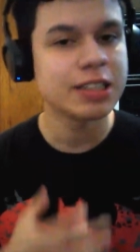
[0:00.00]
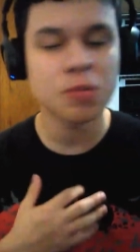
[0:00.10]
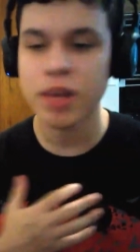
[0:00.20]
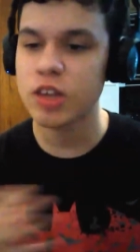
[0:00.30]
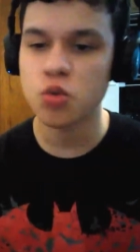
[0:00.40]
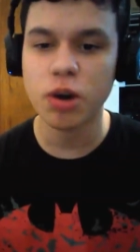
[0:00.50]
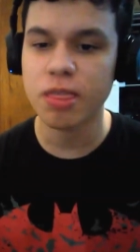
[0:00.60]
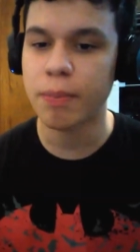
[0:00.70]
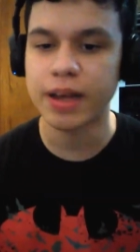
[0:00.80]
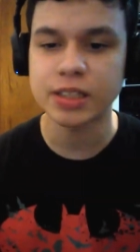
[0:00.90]
To me, he's one of
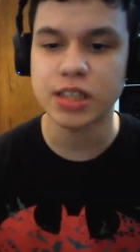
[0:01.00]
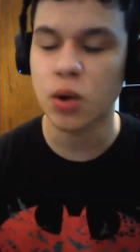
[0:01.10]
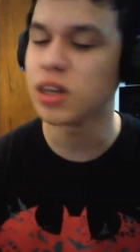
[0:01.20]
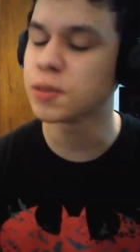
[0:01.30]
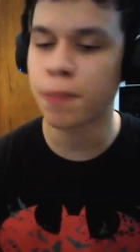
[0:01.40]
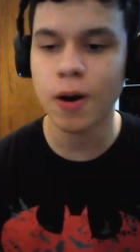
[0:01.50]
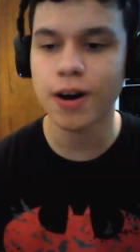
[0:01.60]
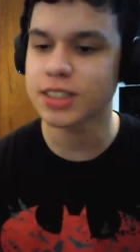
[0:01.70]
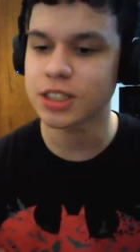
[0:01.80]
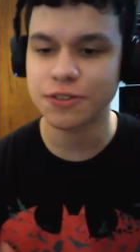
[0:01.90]
the best, yo. His
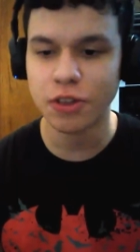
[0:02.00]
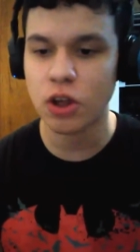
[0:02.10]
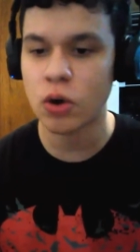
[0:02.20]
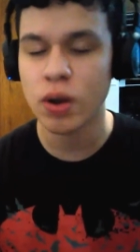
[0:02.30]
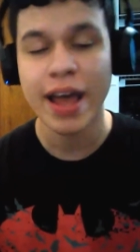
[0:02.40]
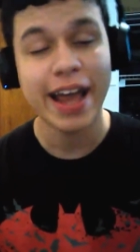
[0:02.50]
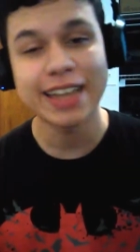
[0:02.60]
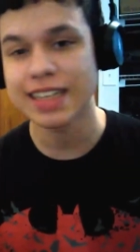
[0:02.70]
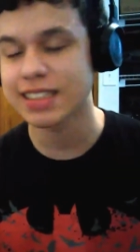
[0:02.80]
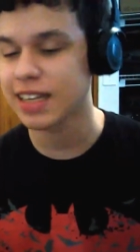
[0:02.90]
bars, his flow,
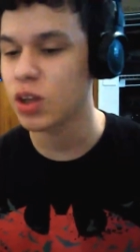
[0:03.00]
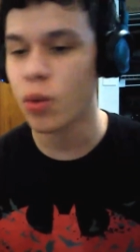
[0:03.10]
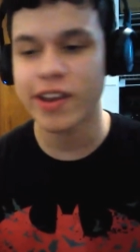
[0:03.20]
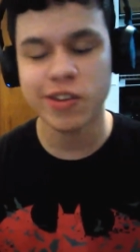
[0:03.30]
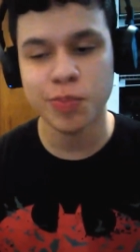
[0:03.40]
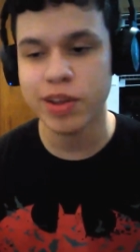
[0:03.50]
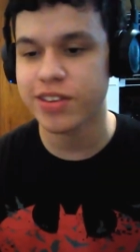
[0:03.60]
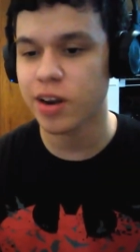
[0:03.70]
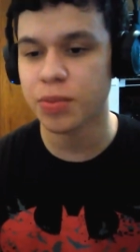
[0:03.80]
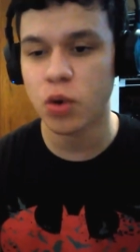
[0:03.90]
as I said, the way he speeds
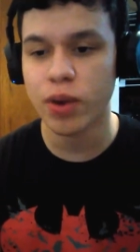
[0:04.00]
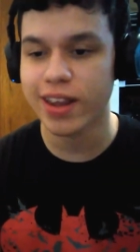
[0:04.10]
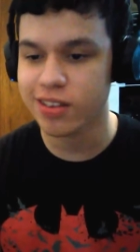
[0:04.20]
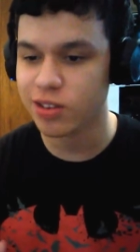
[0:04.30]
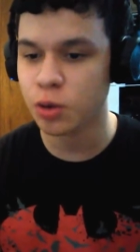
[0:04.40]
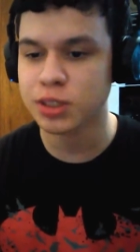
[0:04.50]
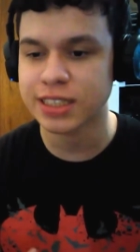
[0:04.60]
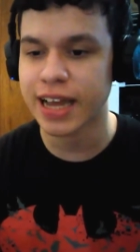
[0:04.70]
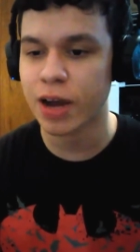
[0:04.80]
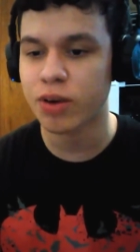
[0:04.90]
it up, the way he slows
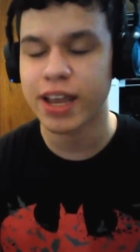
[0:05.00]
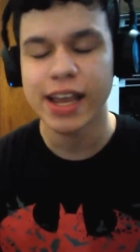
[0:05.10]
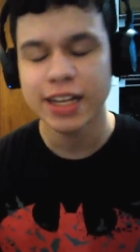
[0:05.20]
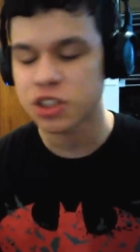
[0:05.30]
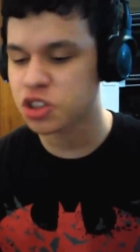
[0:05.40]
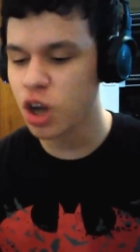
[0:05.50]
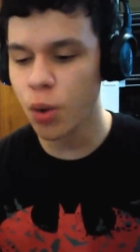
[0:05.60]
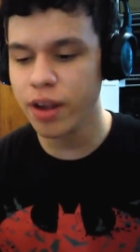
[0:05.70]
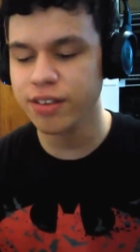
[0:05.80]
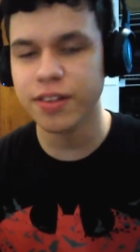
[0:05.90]
it down
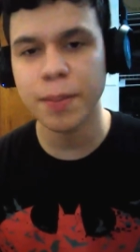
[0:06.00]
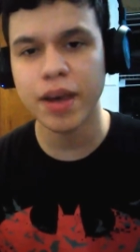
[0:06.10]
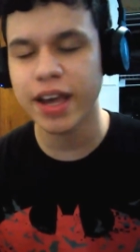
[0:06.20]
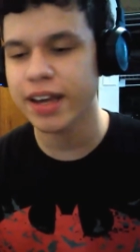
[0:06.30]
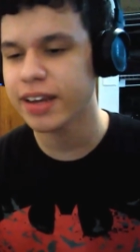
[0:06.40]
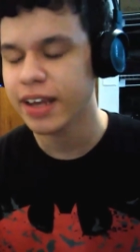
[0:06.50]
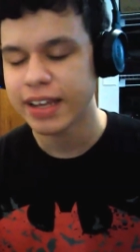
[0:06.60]
so easily, man.